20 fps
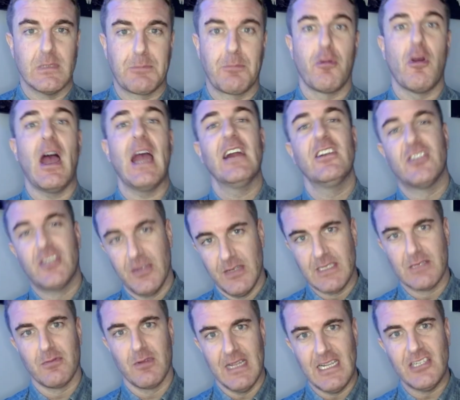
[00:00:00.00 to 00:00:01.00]
prior to
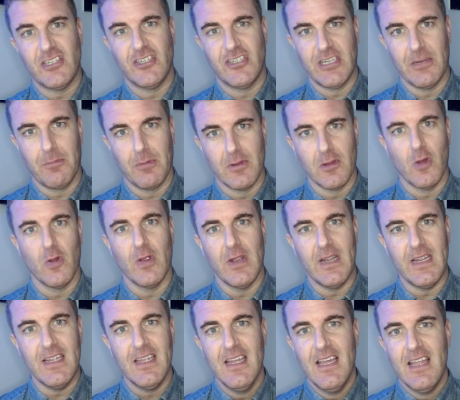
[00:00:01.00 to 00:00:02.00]
his relationship with
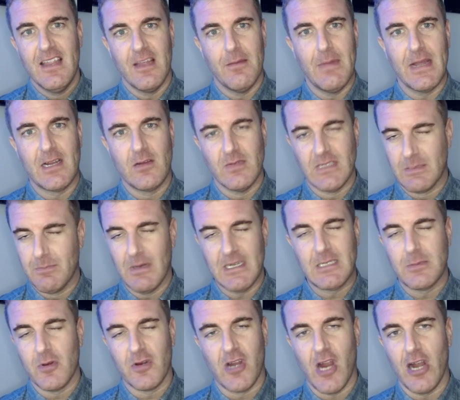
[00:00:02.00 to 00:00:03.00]
Lori that Michael was much
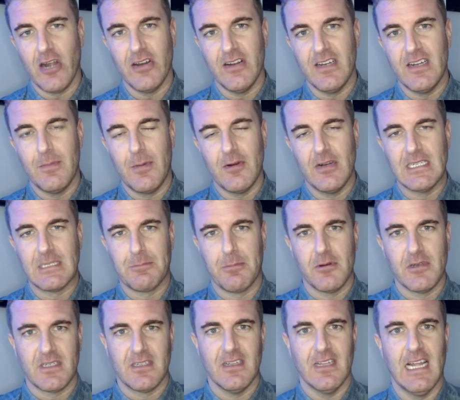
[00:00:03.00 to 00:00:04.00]
more guarded about his
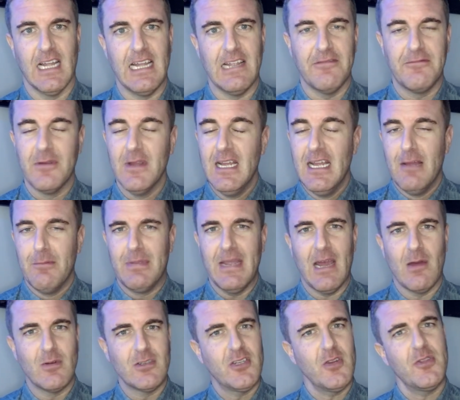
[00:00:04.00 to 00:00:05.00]
personal life. But yeah,
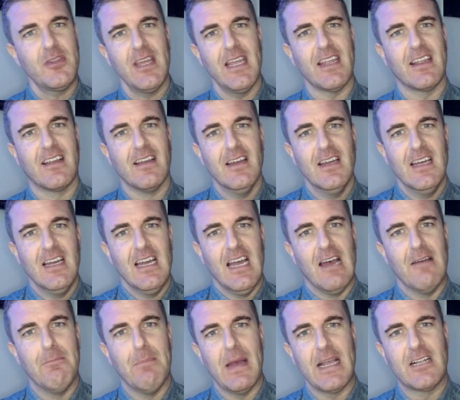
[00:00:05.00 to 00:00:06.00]
what'd you think?
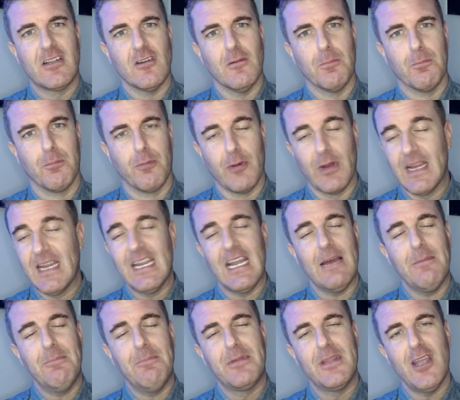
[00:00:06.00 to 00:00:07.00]
Of Michael bringing
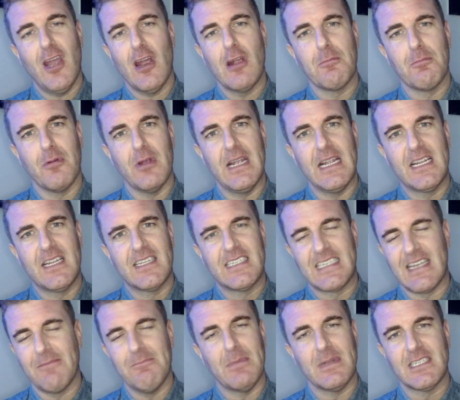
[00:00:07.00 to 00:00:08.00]
up the heartbreak
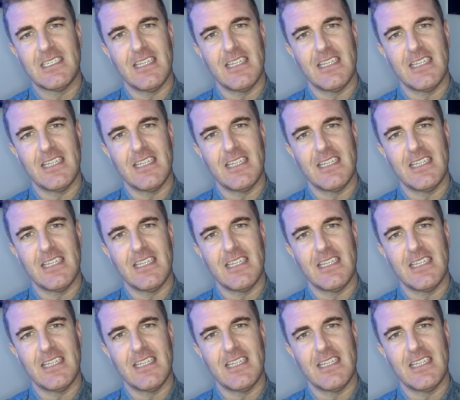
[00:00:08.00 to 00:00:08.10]
seven months